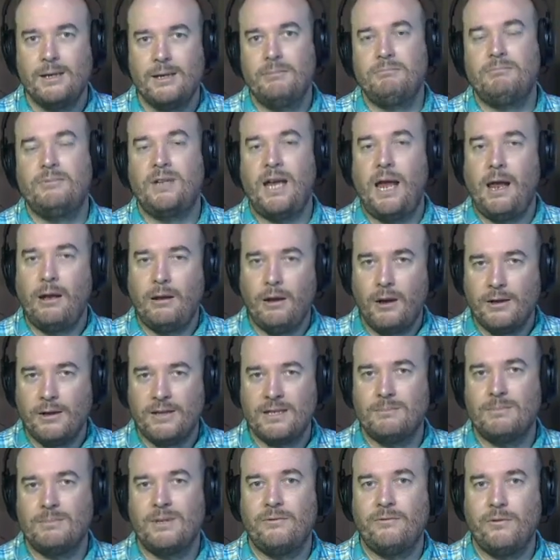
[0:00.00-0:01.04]
download
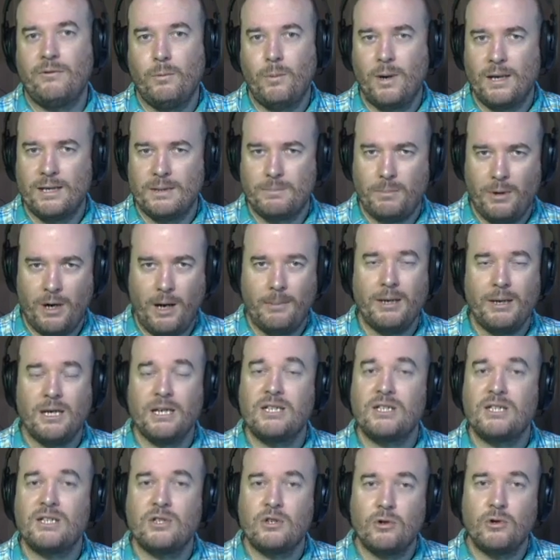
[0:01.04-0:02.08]
some different ones, but I'm going to
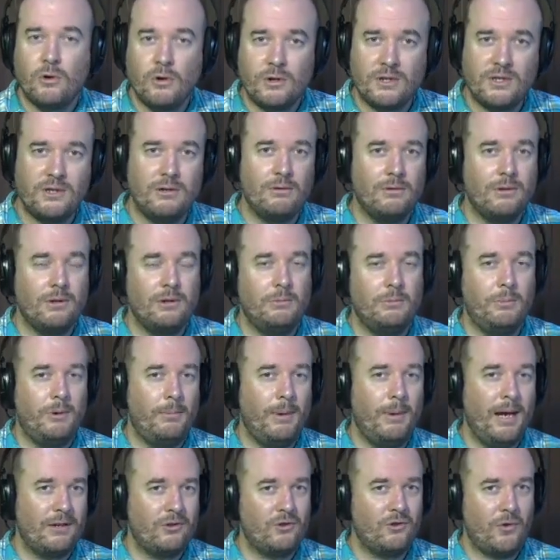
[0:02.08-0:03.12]
talk to you a little bit
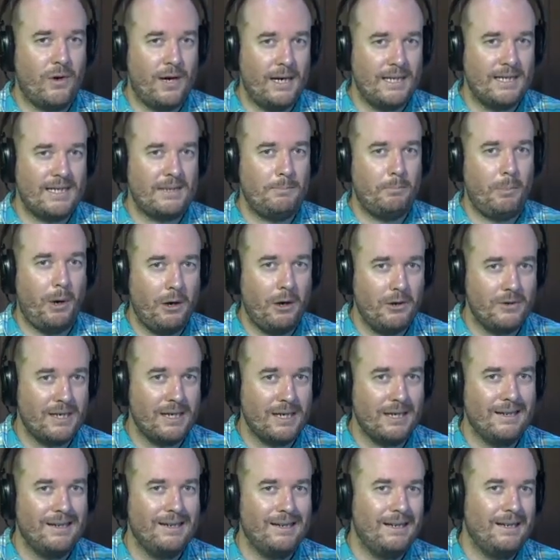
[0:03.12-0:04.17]
about
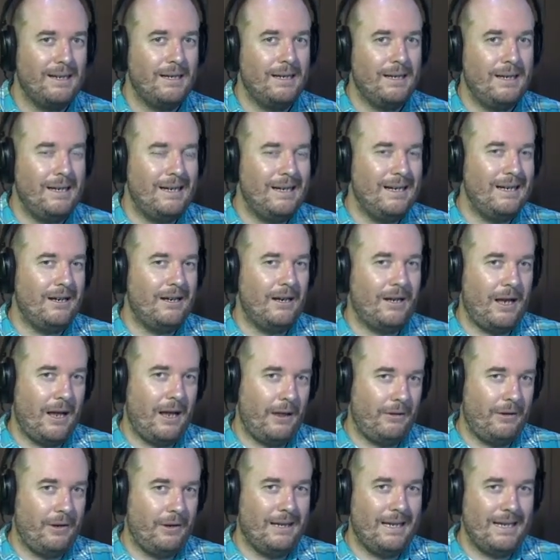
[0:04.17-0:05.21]
transposing in
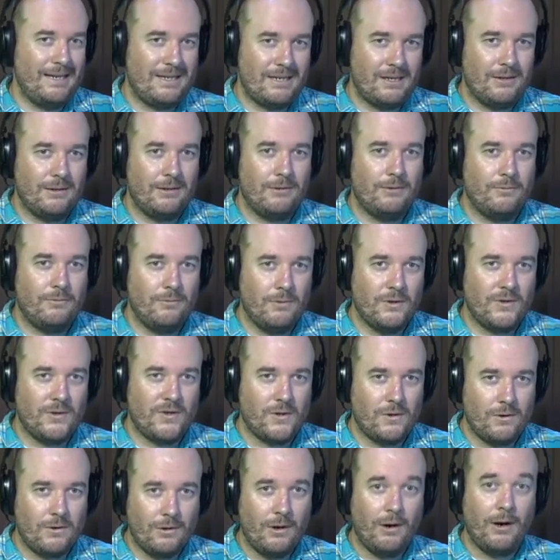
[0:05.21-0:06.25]
another lesson real
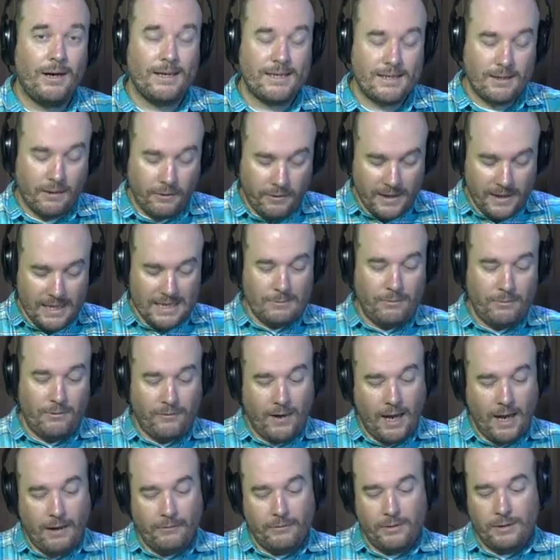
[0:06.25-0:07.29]
soon. All right, so the things we've
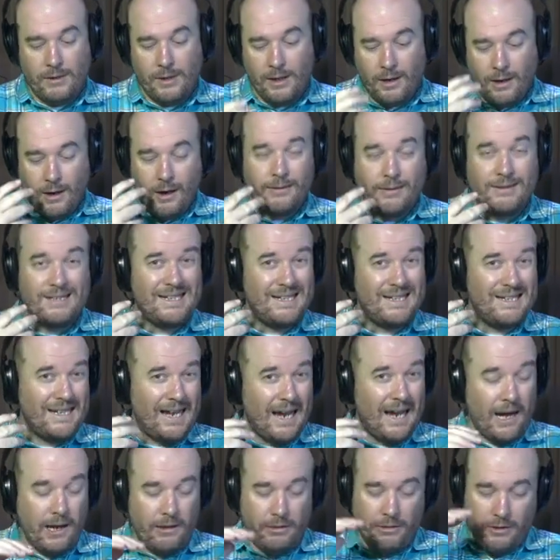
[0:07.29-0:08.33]
covered
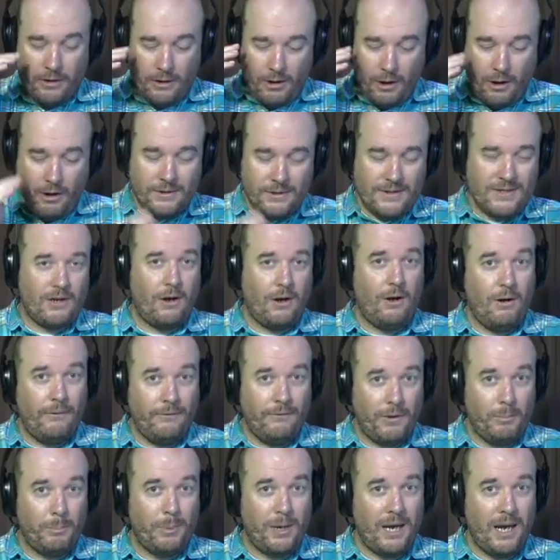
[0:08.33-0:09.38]
today, the notes of
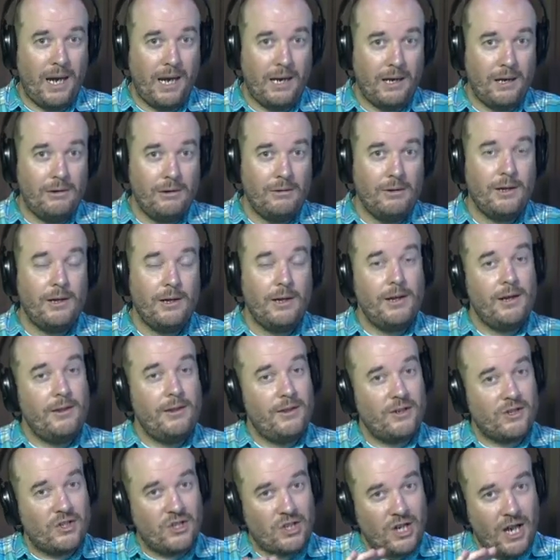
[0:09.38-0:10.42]
the piano,
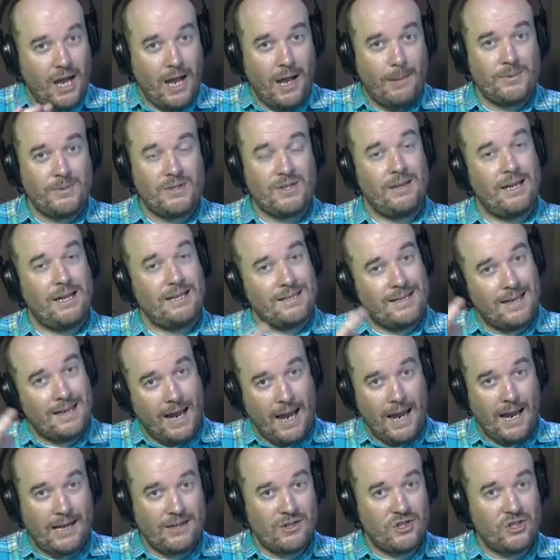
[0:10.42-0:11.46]
the sharps, that's the
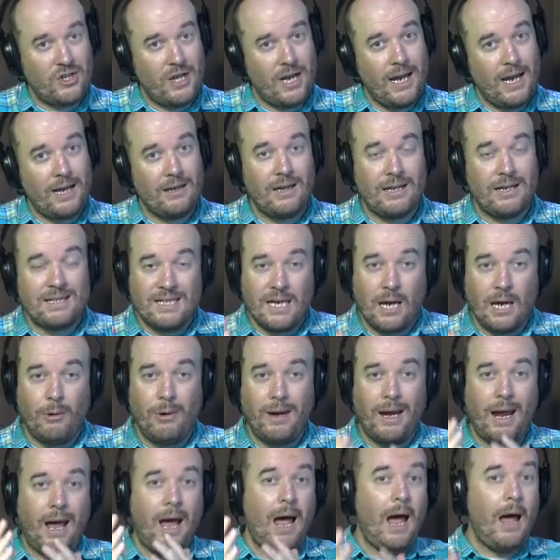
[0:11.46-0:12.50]
hashtag, that's
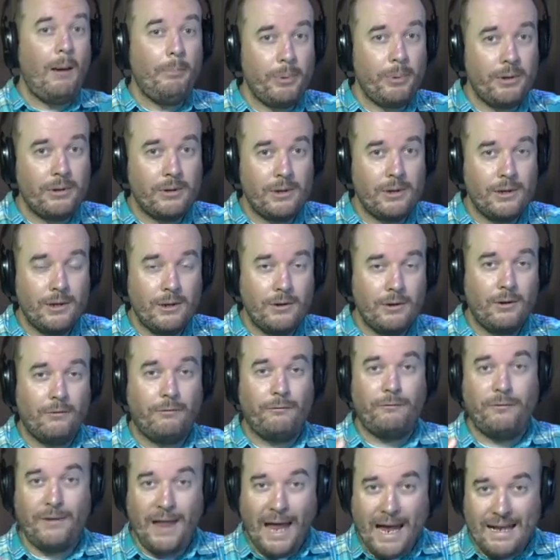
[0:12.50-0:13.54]
going up, the
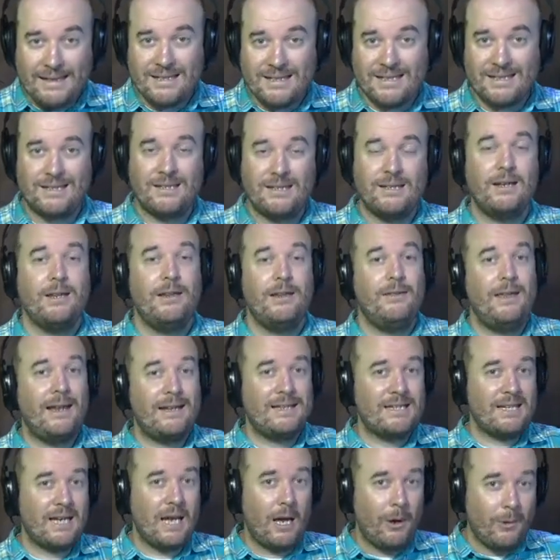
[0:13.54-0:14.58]
flats,
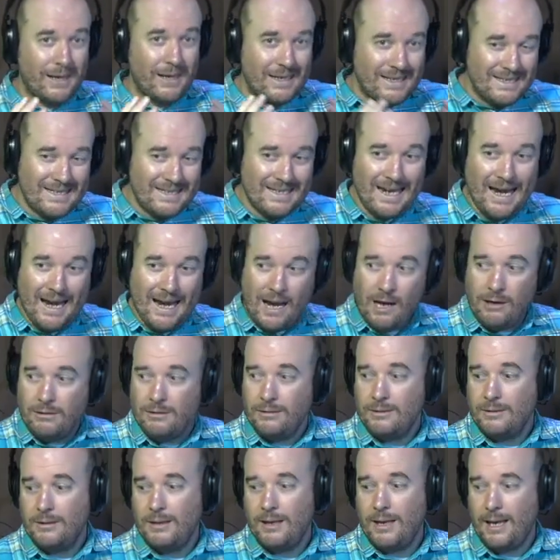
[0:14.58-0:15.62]
that's going down,
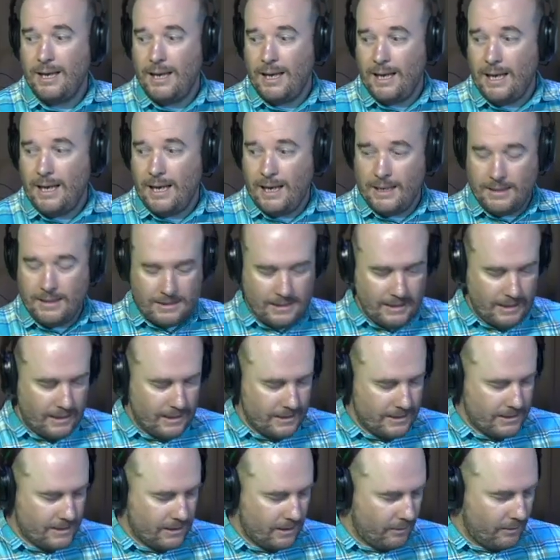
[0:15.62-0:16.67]
and
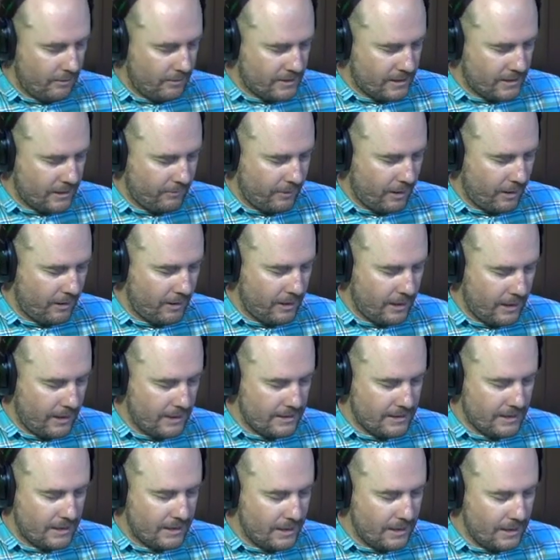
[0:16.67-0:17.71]
so we got,
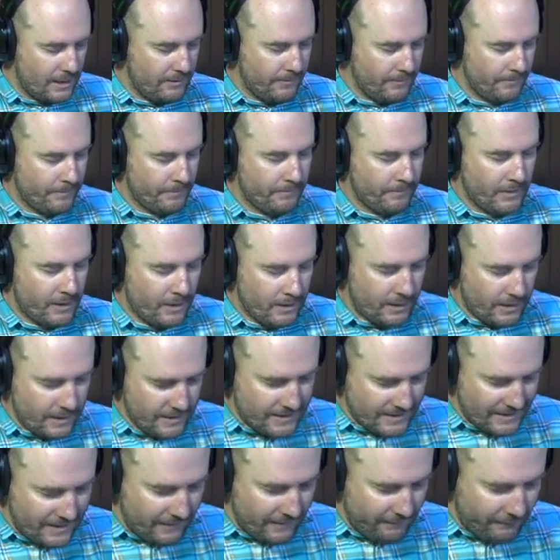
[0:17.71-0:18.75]
here's E
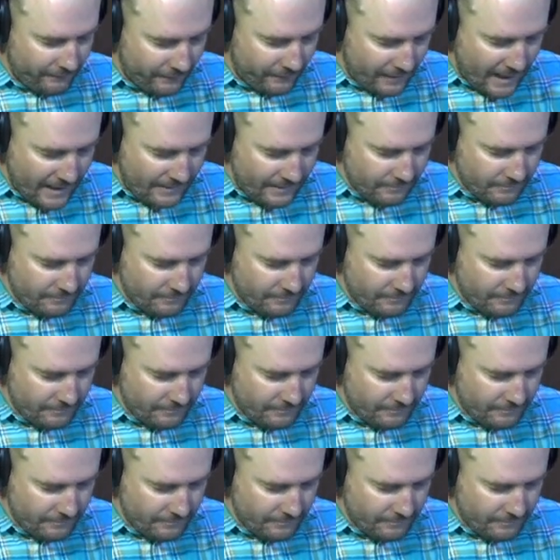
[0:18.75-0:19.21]
flat,